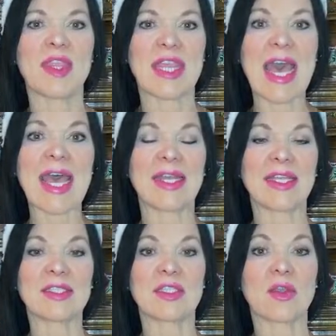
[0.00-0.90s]
that
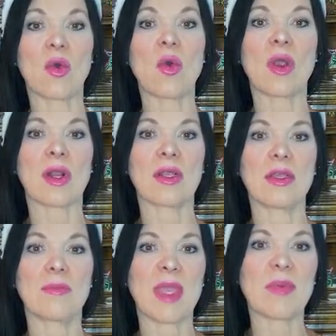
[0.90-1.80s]
is the core.
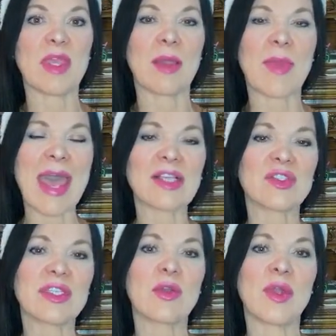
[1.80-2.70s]
Maybe I'm
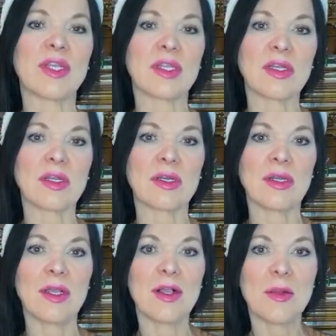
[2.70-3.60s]
actually going to learn,
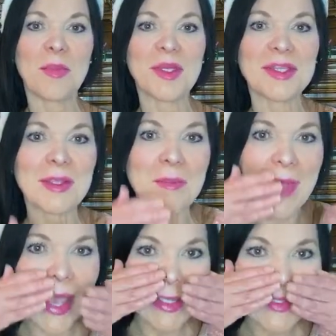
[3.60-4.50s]
put the
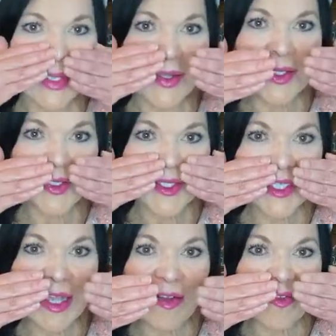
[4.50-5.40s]
mask on
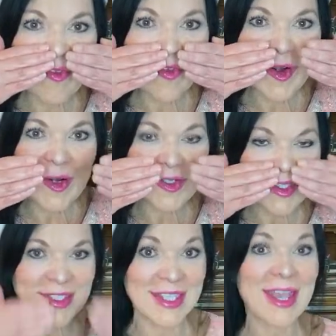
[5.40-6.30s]
yourself
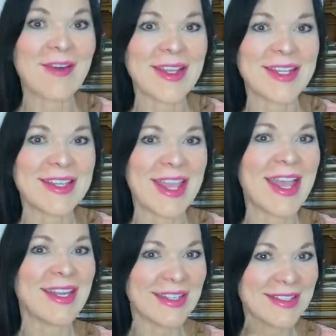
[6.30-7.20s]
first. See how I did
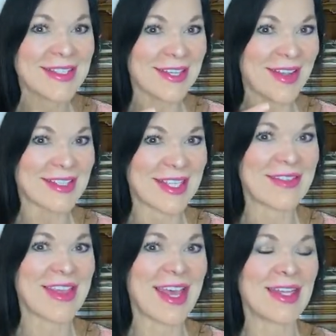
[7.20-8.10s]
that? See how I
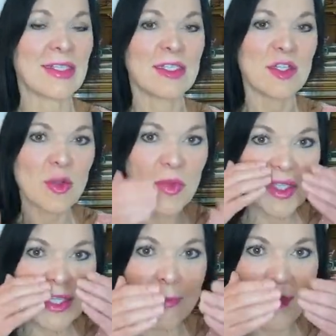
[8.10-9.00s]
saved that?
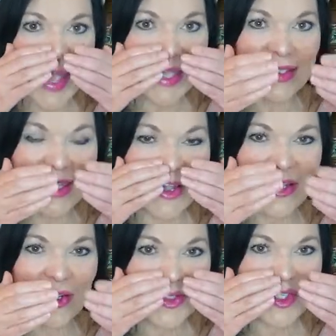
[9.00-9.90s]
Put the mask on
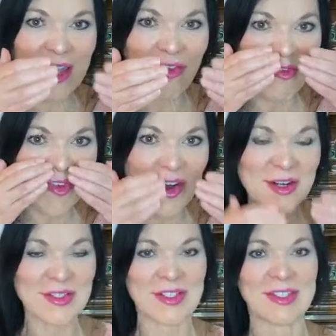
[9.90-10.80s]
yourself
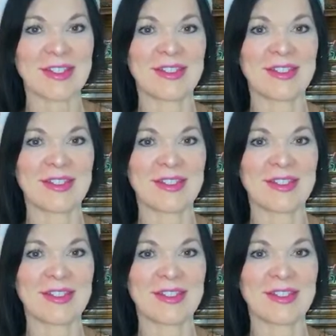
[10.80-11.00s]
first.